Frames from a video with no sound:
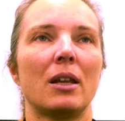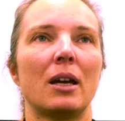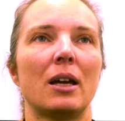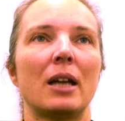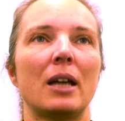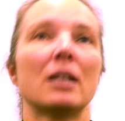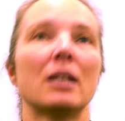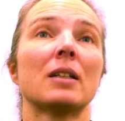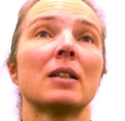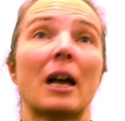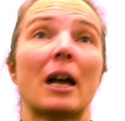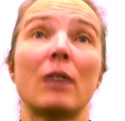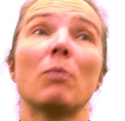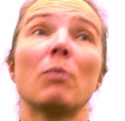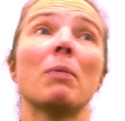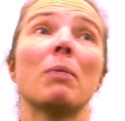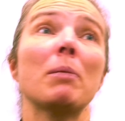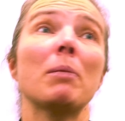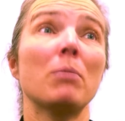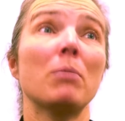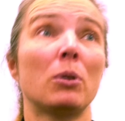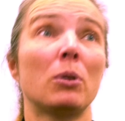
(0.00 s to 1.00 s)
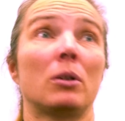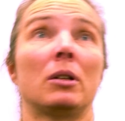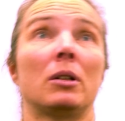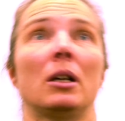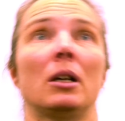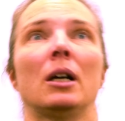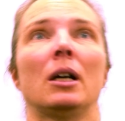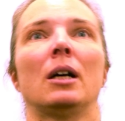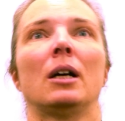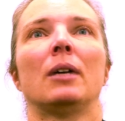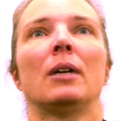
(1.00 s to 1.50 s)
And I remember,
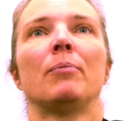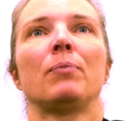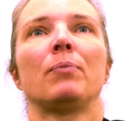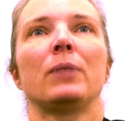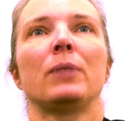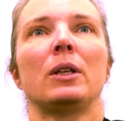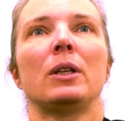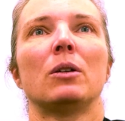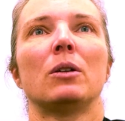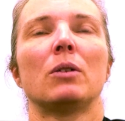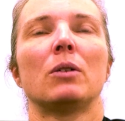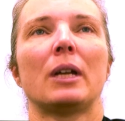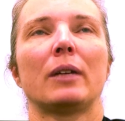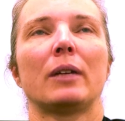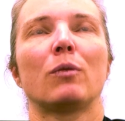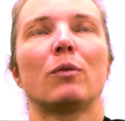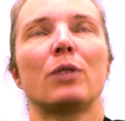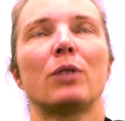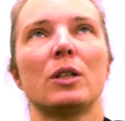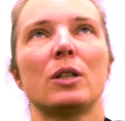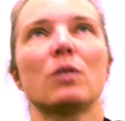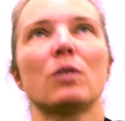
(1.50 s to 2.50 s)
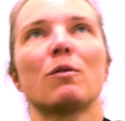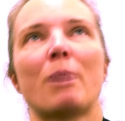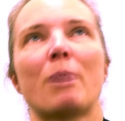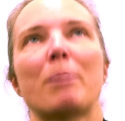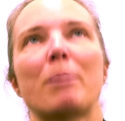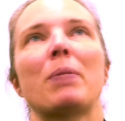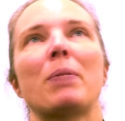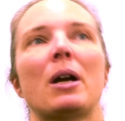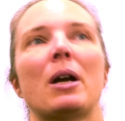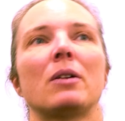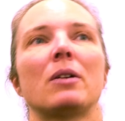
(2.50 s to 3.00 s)
you know, like friends of my
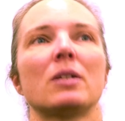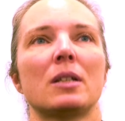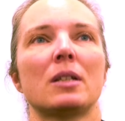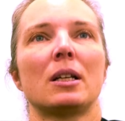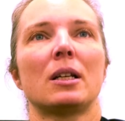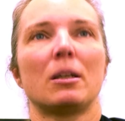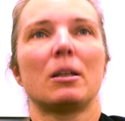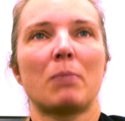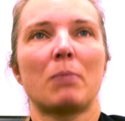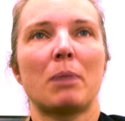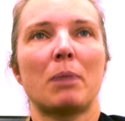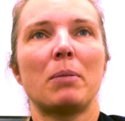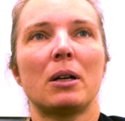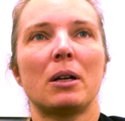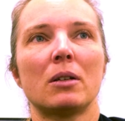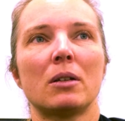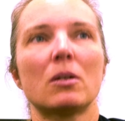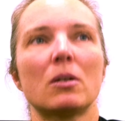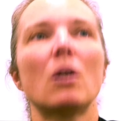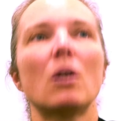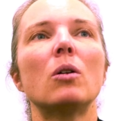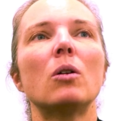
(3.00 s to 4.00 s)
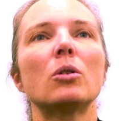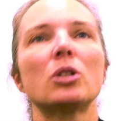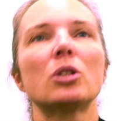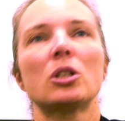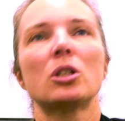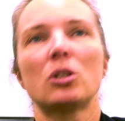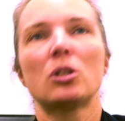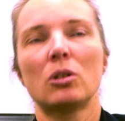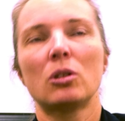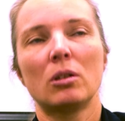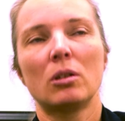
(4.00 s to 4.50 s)
parents telling my parents, oh, she
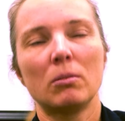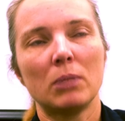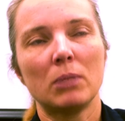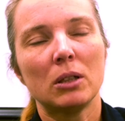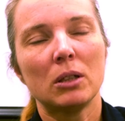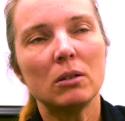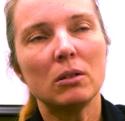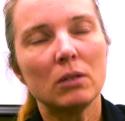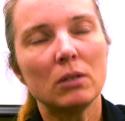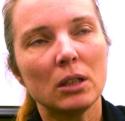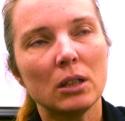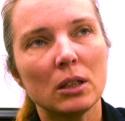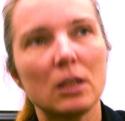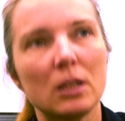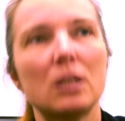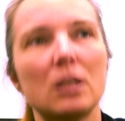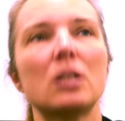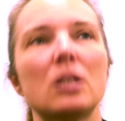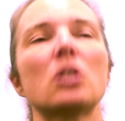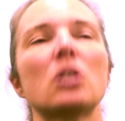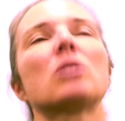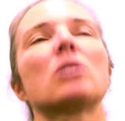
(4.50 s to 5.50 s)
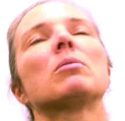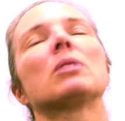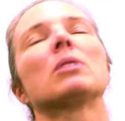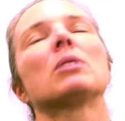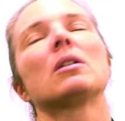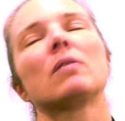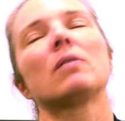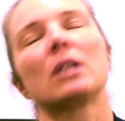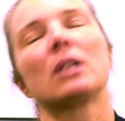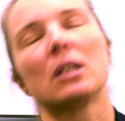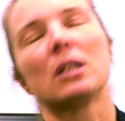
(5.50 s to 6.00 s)
shouldn't be doing this. She will
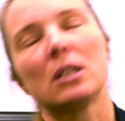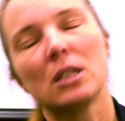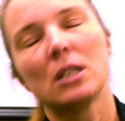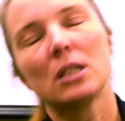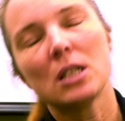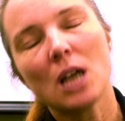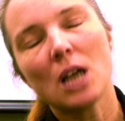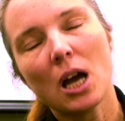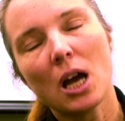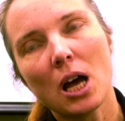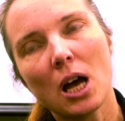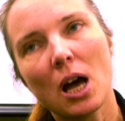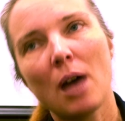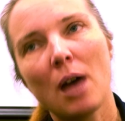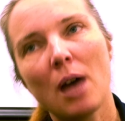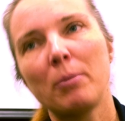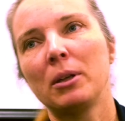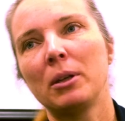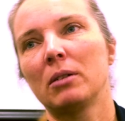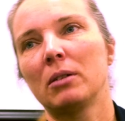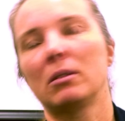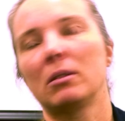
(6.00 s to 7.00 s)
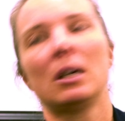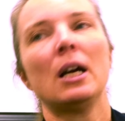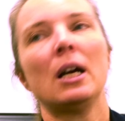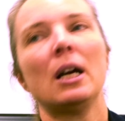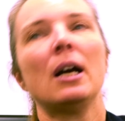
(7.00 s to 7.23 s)
never get a job, you know.